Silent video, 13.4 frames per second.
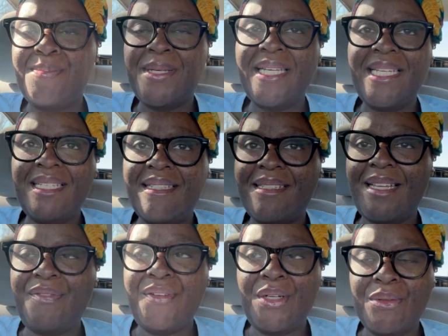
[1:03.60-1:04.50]
been,
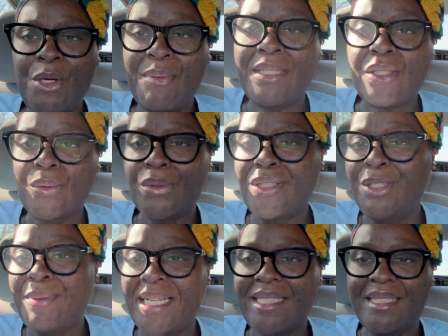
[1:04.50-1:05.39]
if you don't know my story, go
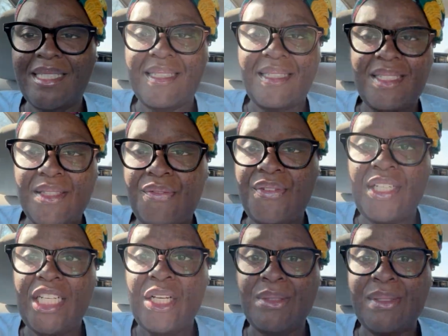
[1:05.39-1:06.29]
back and look at other
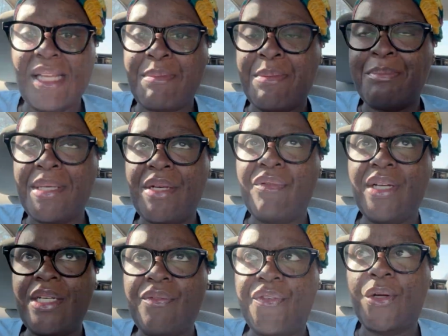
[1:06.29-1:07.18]
videos. I've been
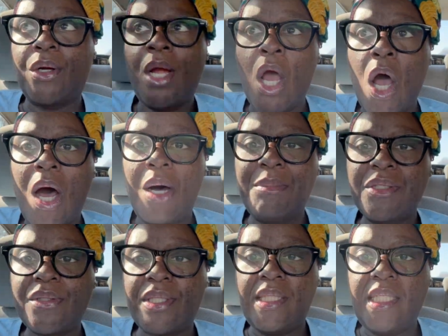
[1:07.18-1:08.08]
bedridden for
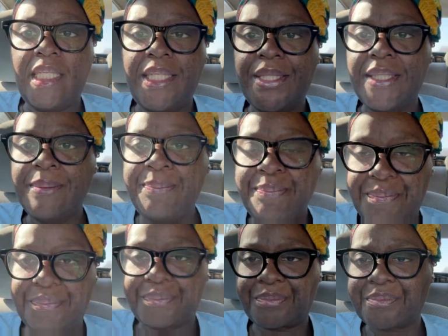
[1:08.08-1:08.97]
almost a year,
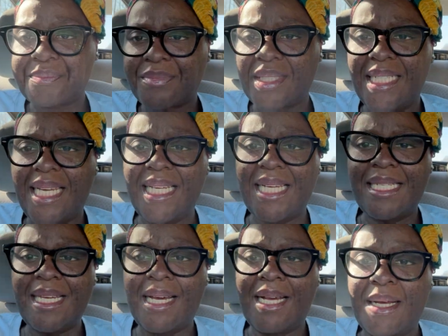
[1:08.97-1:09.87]

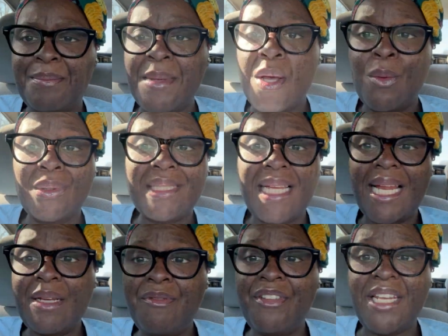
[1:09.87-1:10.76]
and was
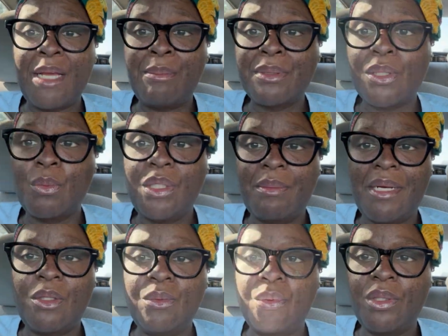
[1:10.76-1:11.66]
not even able to wheel
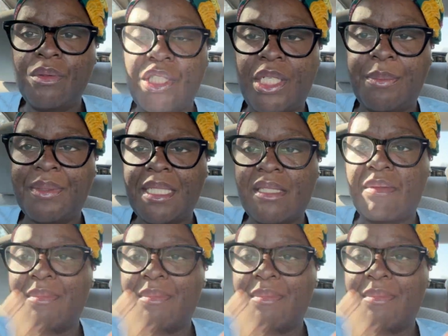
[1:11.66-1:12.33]
my own wheelchair because of